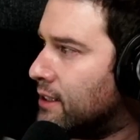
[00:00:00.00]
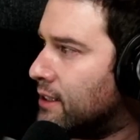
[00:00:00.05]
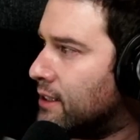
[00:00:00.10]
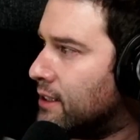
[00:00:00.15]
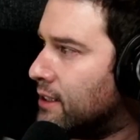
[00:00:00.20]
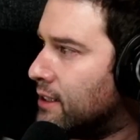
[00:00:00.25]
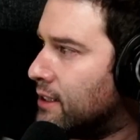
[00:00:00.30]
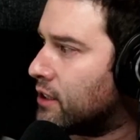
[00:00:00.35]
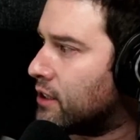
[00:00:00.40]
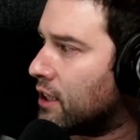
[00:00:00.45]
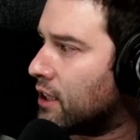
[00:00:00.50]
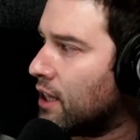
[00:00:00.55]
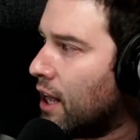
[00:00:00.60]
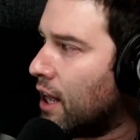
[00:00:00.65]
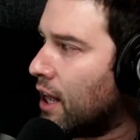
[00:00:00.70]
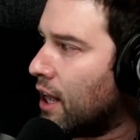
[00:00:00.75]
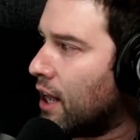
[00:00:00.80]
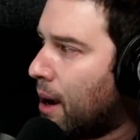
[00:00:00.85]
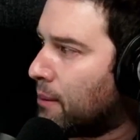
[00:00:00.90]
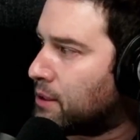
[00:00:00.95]
there's a
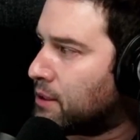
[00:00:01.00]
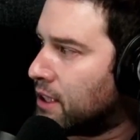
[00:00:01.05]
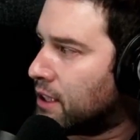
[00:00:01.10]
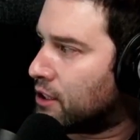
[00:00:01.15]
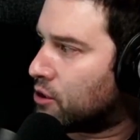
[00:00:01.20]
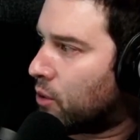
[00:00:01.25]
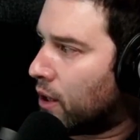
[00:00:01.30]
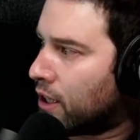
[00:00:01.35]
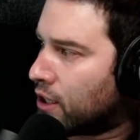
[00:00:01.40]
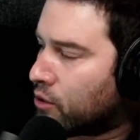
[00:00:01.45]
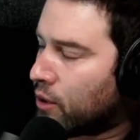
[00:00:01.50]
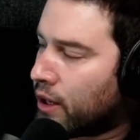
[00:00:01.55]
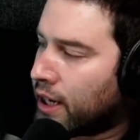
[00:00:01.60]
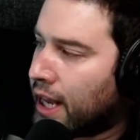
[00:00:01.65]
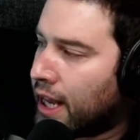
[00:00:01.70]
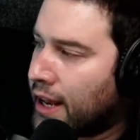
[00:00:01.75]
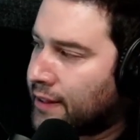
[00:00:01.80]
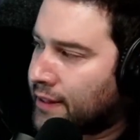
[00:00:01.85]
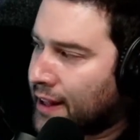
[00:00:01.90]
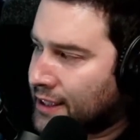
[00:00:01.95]
club option in
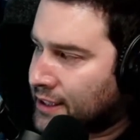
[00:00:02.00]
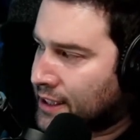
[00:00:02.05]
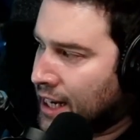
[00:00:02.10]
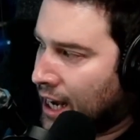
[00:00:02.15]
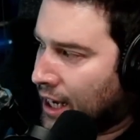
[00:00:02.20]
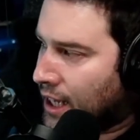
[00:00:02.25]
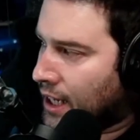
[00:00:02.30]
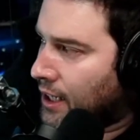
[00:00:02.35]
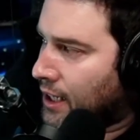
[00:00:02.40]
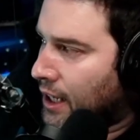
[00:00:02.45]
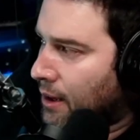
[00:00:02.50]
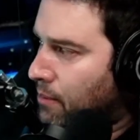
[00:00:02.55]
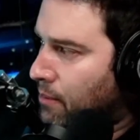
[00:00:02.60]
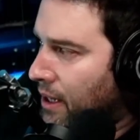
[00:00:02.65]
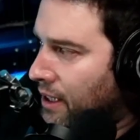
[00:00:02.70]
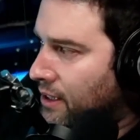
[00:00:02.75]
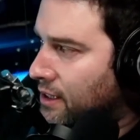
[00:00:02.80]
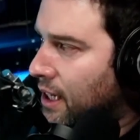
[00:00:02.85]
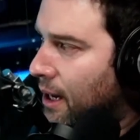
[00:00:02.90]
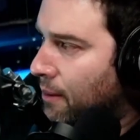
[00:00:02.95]
2028 that's not going to get
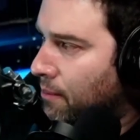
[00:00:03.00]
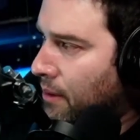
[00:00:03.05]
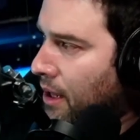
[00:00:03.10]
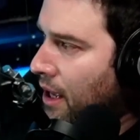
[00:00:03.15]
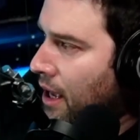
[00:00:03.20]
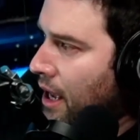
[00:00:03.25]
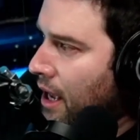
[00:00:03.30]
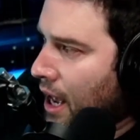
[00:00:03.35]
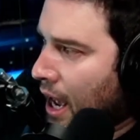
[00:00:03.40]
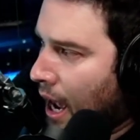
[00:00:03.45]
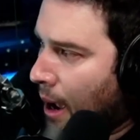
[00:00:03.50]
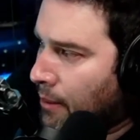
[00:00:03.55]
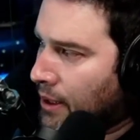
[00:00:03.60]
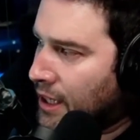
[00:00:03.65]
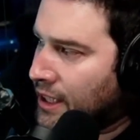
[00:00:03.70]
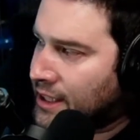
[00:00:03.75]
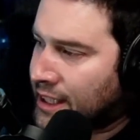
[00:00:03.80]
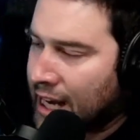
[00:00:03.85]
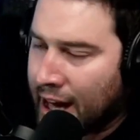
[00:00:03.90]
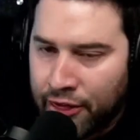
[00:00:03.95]
picked up. I mean,
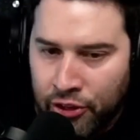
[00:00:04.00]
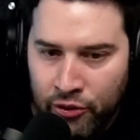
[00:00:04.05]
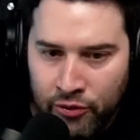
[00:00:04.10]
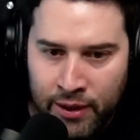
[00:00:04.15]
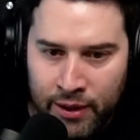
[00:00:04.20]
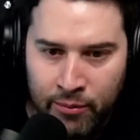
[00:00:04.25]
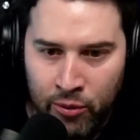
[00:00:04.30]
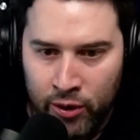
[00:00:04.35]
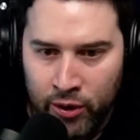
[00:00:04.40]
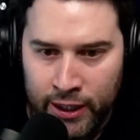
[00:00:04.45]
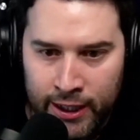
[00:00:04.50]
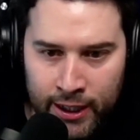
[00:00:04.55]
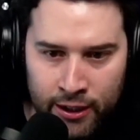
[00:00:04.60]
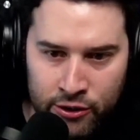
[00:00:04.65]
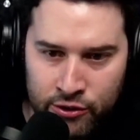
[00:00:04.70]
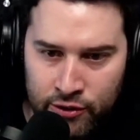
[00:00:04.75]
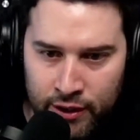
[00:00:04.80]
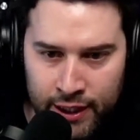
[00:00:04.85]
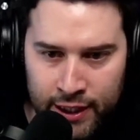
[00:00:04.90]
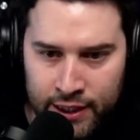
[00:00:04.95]
he's got 3 more
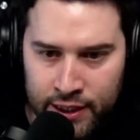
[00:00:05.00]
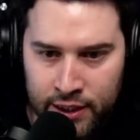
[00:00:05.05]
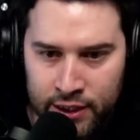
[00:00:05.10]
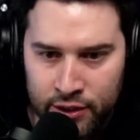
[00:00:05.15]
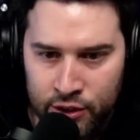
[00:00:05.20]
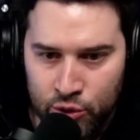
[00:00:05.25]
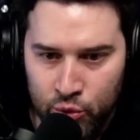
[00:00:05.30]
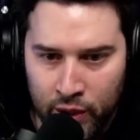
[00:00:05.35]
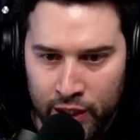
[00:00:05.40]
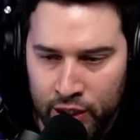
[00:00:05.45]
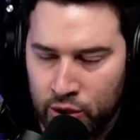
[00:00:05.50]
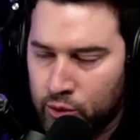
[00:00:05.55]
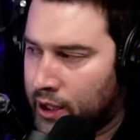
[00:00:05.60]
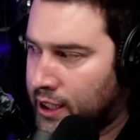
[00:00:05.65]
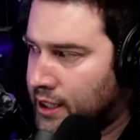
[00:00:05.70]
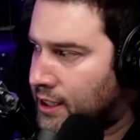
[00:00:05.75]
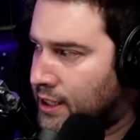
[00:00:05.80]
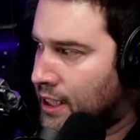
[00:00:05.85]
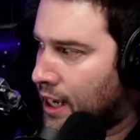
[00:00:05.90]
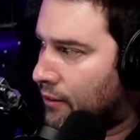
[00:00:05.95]
years, really, until
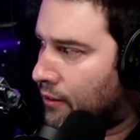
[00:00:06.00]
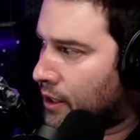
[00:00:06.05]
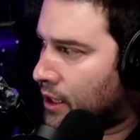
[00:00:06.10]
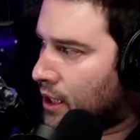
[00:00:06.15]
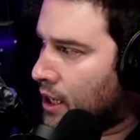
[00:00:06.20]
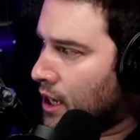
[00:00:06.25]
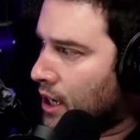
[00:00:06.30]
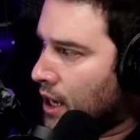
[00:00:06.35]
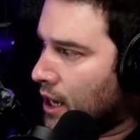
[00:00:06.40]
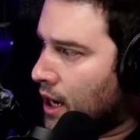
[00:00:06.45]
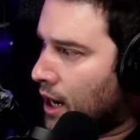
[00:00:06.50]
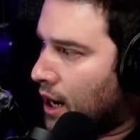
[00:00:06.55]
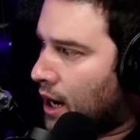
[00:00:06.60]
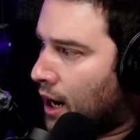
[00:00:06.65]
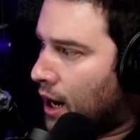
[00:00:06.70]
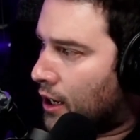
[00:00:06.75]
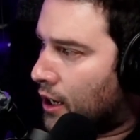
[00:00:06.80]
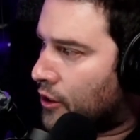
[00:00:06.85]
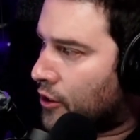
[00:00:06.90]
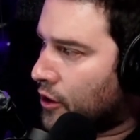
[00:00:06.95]
2027.
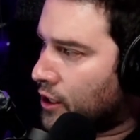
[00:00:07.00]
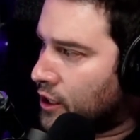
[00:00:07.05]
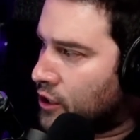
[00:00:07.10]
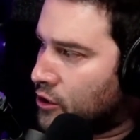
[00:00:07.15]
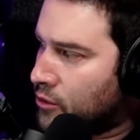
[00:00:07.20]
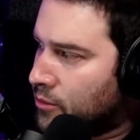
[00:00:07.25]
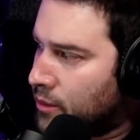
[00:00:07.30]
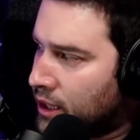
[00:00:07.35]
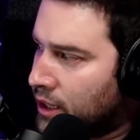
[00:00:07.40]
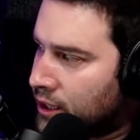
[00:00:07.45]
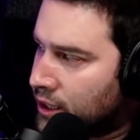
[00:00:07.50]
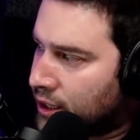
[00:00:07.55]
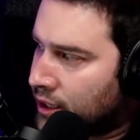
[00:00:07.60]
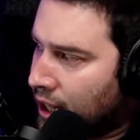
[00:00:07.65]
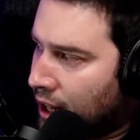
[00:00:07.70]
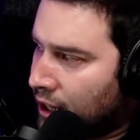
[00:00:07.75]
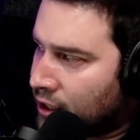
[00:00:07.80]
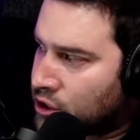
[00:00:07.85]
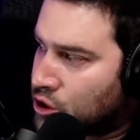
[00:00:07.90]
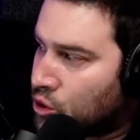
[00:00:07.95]
$32 million,
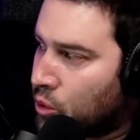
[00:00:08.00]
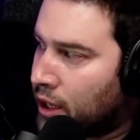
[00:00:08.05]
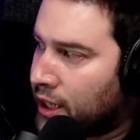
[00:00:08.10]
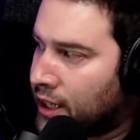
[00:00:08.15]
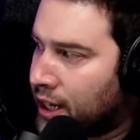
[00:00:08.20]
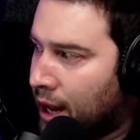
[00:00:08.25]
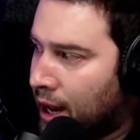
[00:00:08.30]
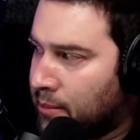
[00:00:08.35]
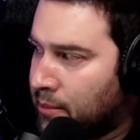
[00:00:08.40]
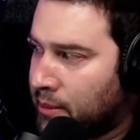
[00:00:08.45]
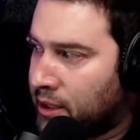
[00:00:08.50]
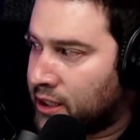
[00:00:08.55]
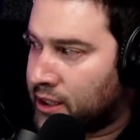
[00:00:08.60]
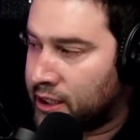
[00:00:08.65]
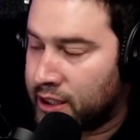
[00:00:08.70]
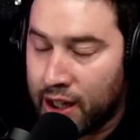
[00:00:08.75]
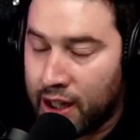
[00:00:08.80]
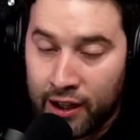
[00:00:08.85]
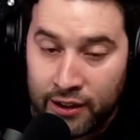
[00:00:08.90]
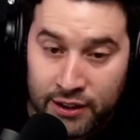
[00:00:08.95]
$29
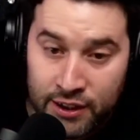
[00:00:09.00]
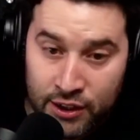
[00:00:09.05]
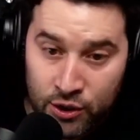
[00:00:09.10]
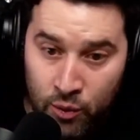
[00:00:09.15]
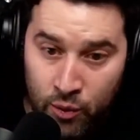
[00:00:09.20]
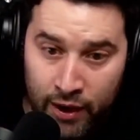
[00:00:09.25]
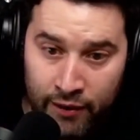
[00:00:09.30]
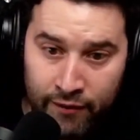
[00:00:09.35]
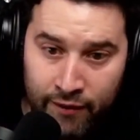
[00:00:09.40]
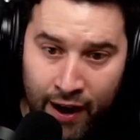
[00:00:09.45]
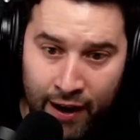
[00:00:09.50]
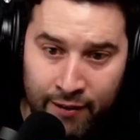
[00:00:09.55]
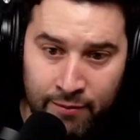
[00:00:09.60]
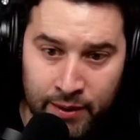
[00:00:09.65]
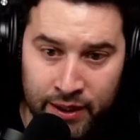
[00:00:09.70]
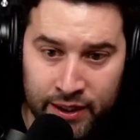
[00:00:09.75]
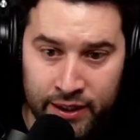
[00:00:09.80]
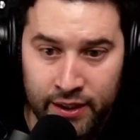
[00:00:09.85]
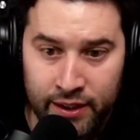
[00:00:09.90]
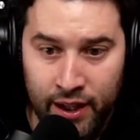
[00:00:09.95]
million, and $25
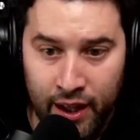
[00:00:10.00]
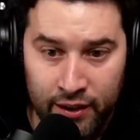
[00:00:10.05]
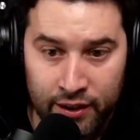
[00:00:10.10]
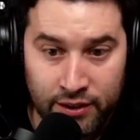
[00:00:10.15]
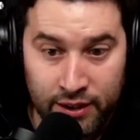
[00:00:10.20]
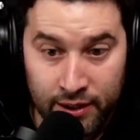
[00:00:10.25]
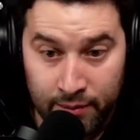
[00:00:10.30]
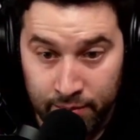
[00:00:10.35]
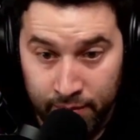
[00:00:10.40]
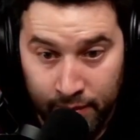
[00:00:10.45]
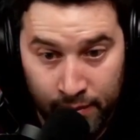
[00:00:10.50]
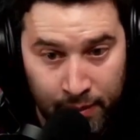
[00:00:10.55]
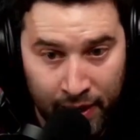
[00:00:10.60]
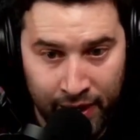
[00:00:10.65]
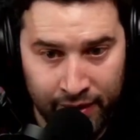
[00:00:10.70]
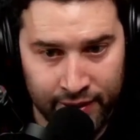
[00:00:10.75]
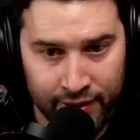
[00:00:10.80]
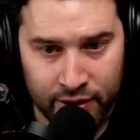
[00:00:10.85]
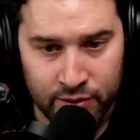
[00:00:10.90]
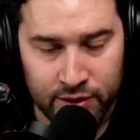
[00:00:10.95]
million. That
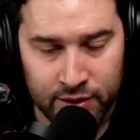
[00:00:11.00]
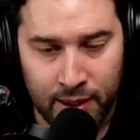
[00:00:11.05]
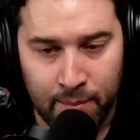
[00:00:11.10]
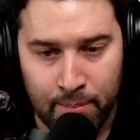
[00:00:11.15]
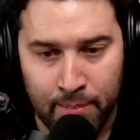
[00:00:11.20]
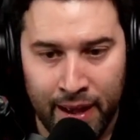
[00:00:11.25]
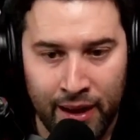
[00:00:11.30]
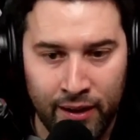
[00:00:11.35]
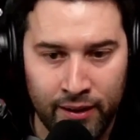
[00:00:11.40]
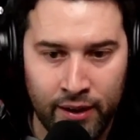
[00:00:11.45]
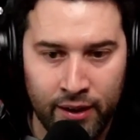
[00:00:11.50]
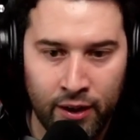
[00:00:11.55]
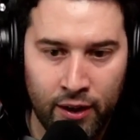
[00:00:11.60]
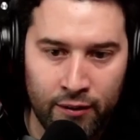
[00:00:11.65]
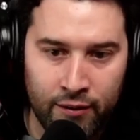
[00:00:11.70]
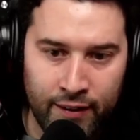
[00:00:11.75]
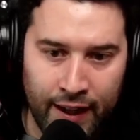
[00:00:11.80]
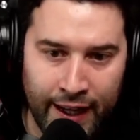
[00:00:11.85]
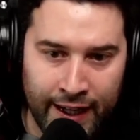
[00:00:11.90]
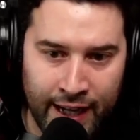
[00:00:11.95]
apparently was a bell
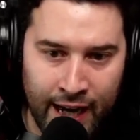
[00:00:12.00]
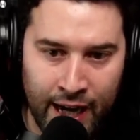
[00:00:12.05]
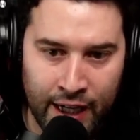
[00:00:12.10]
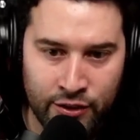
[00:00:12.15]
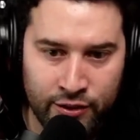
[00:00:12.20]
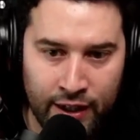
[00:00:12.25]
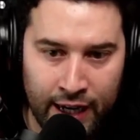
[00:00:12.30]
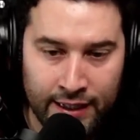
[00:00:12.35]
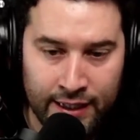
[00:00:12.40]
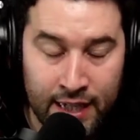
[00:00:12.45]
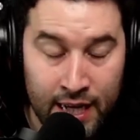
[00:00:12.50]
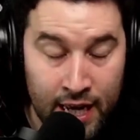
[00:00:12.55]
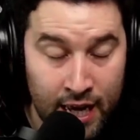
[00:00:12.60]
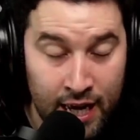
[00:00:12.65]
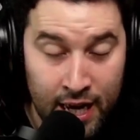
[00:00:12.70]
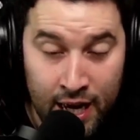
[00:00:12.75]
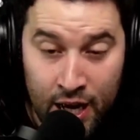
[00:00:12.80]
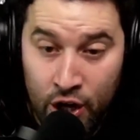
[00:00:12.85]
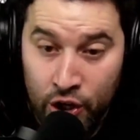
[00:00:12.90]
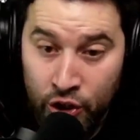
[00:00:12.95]
curve-like contract.
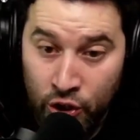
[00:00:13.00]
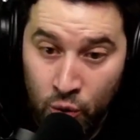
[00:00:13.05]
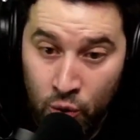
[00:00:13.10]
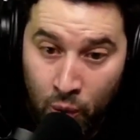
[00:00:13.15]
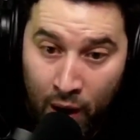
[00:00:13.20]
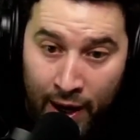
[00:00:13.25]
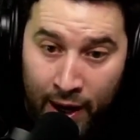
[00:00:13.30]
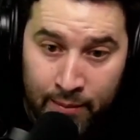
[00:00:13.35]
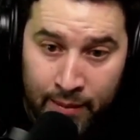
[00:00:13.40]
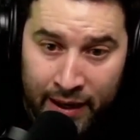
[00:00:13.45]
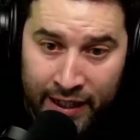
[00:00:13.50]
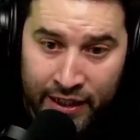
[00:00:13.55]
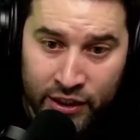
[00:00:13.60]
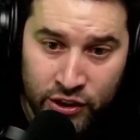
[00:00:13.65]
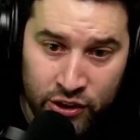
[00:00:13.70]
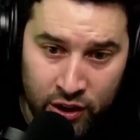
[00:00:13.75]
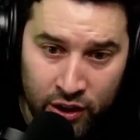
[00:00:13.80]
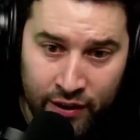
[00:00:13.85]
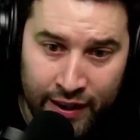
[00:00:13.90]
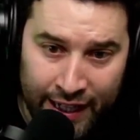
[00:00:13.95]
You want to make
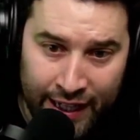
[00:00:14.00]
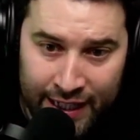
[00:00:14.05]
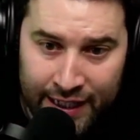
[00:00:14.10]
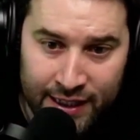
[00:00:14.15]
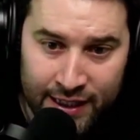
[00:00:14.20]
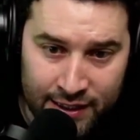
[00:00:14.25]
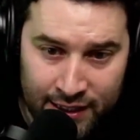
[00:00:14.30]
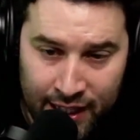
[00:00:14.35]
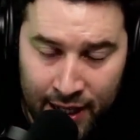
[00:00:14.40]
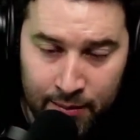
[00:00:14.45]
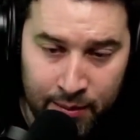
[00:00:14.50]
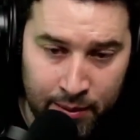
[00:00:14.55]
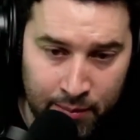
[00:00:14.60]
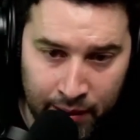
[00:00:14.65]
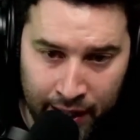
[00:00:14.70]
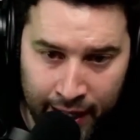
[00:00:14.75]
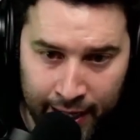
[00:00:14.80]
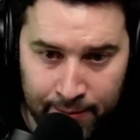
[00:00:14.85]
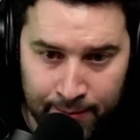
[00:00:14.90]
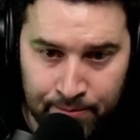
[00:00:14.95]
sure that he's going to be
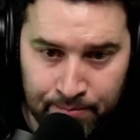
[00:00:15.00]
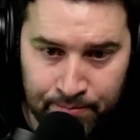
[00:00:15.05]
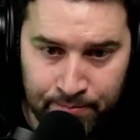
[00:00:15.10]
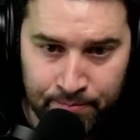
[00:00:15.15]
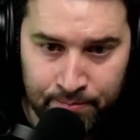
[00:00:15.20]
playing.